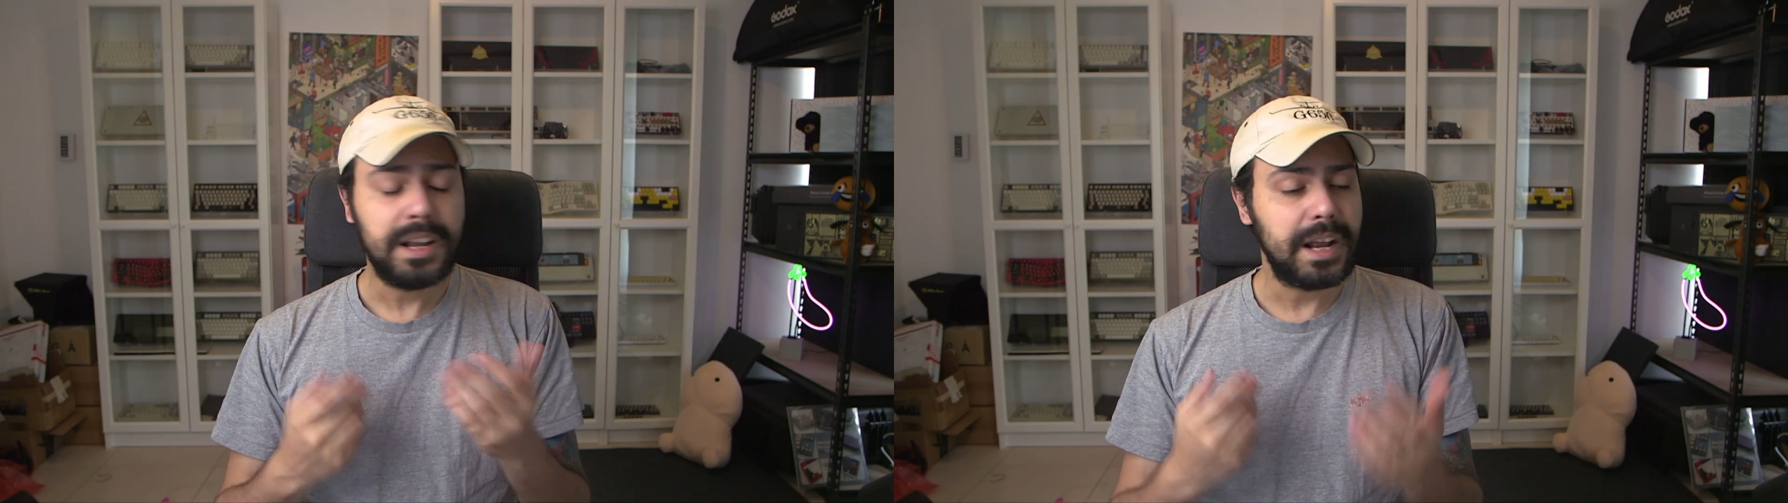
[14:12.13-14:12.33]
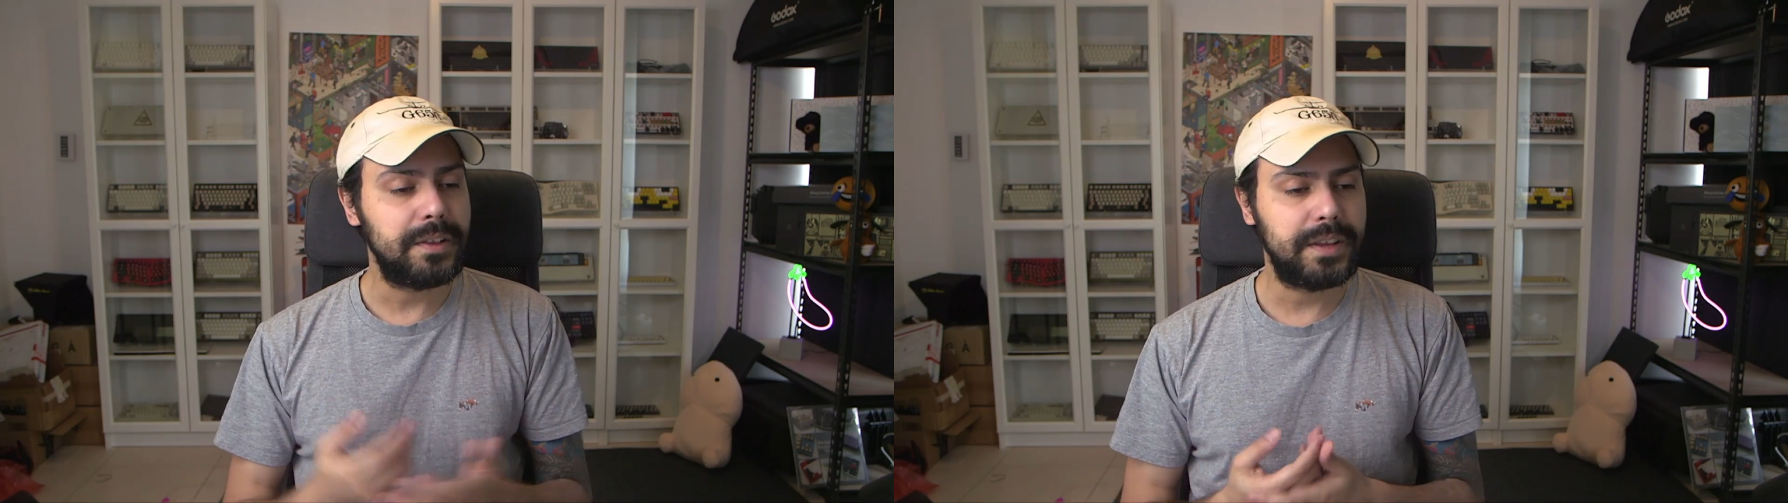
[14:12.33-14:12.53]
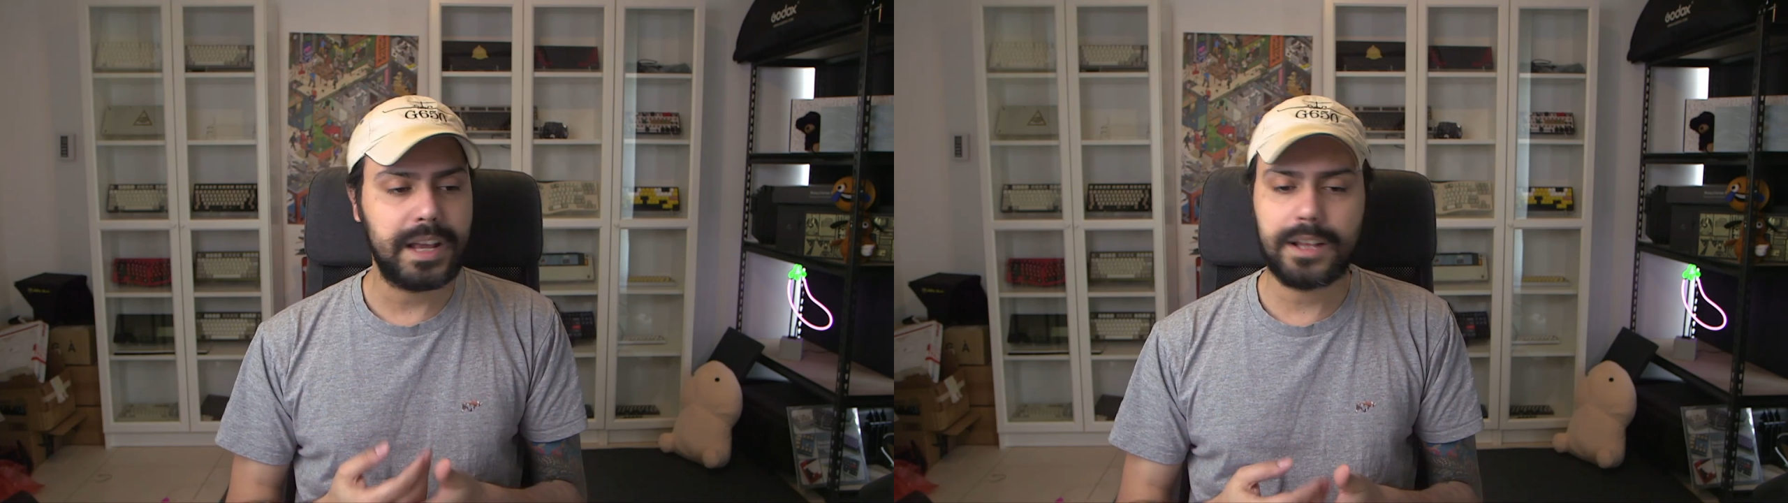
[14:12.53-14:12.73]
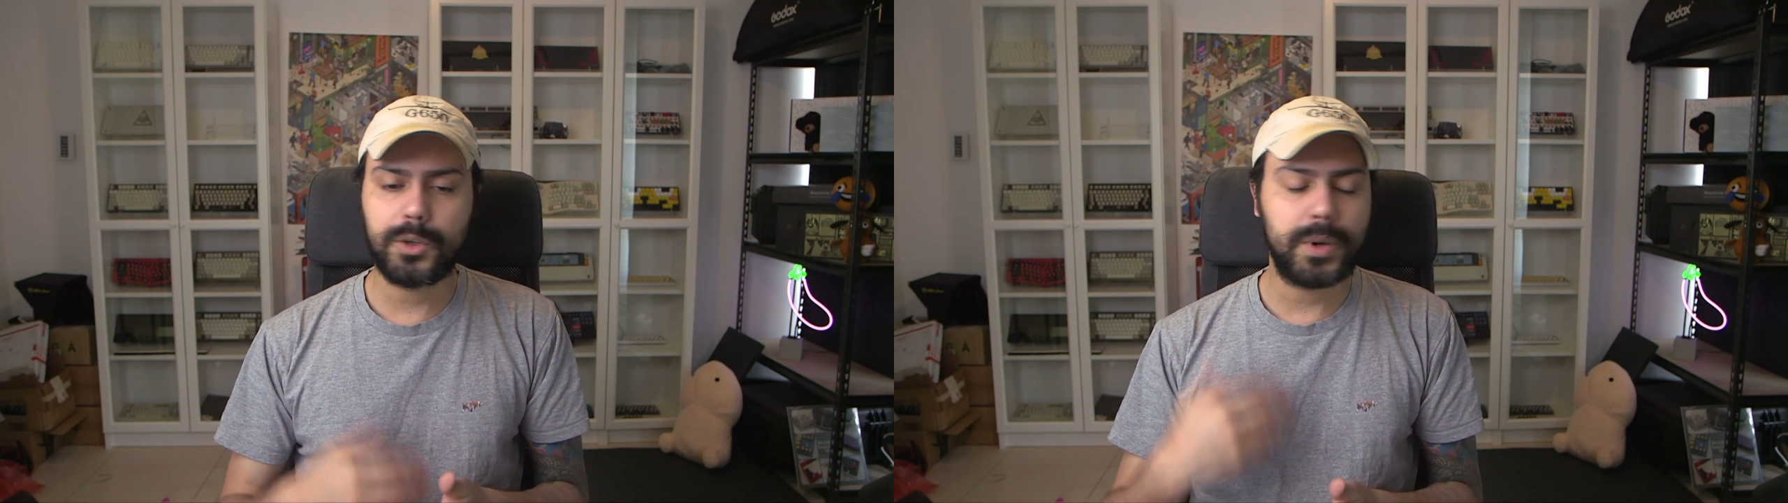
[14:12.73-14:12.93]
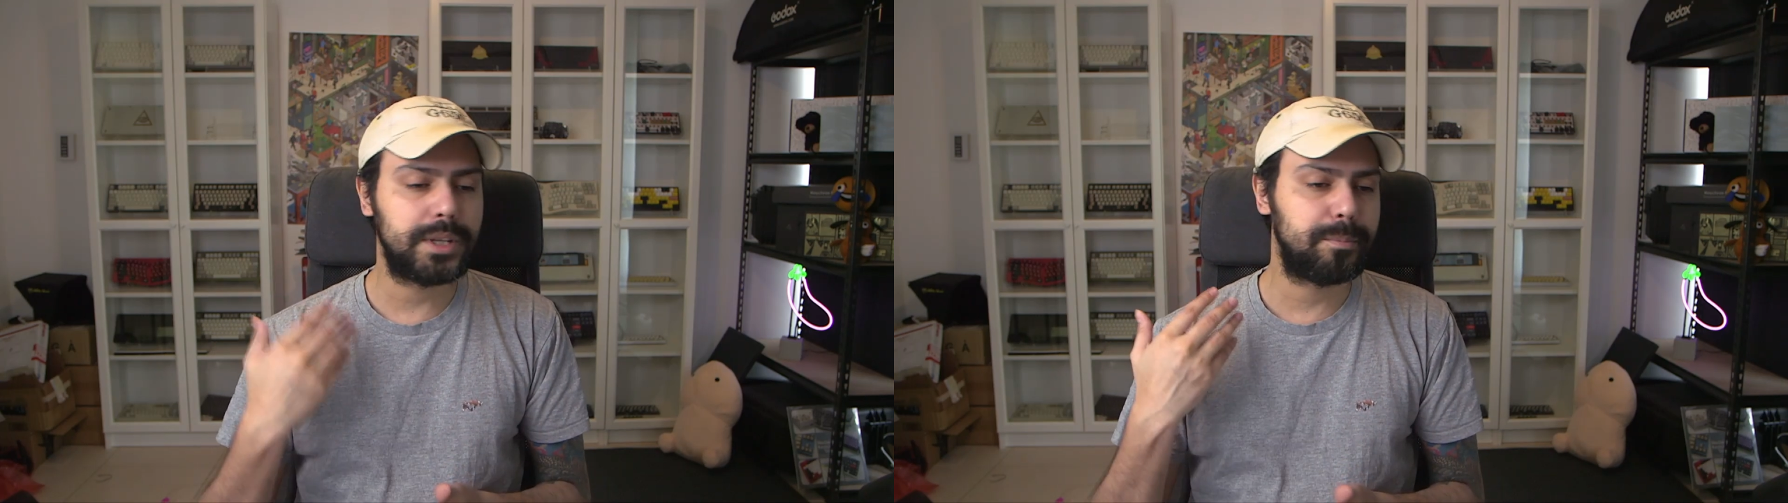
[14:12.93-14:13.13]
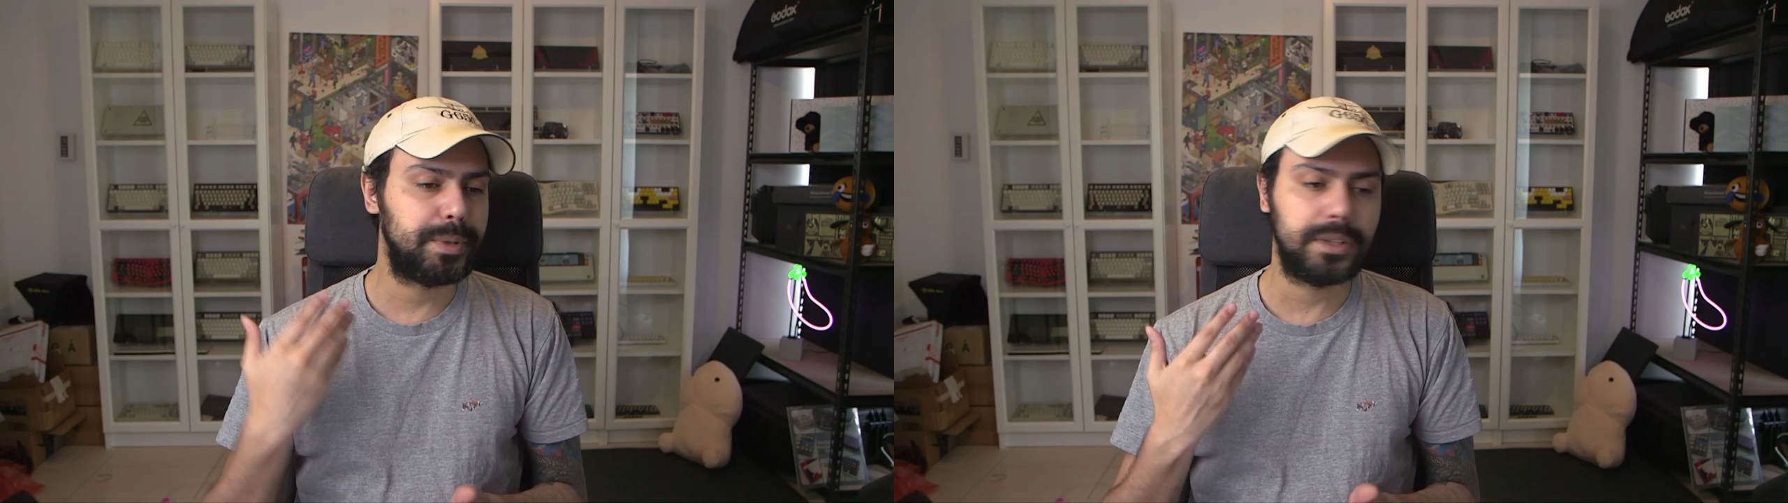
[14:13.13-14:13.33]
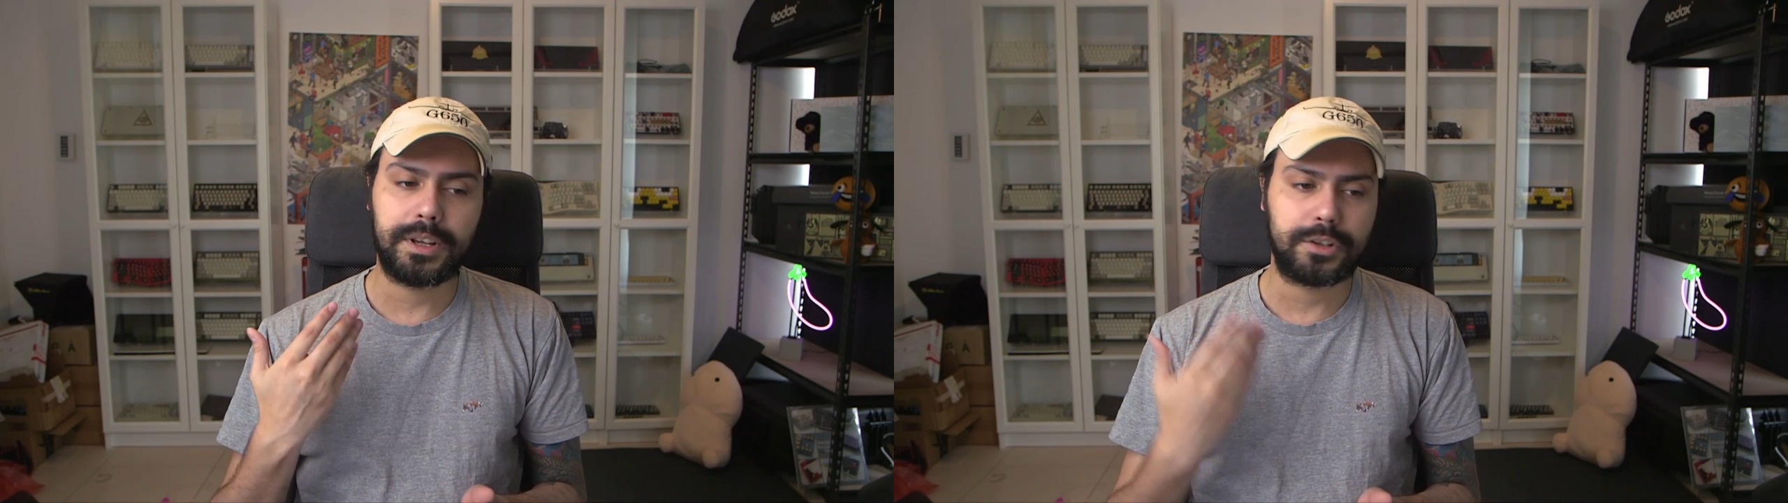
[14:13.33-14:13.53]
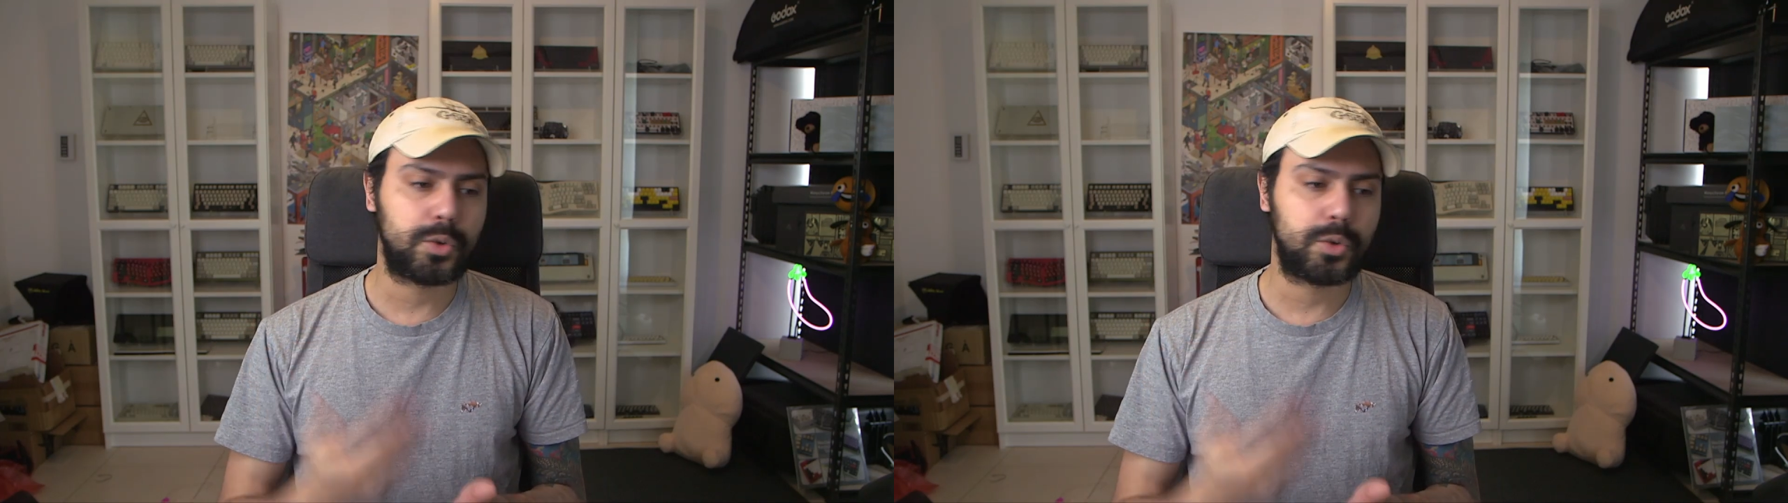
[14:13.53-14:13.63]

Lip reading: In the end, you end up building it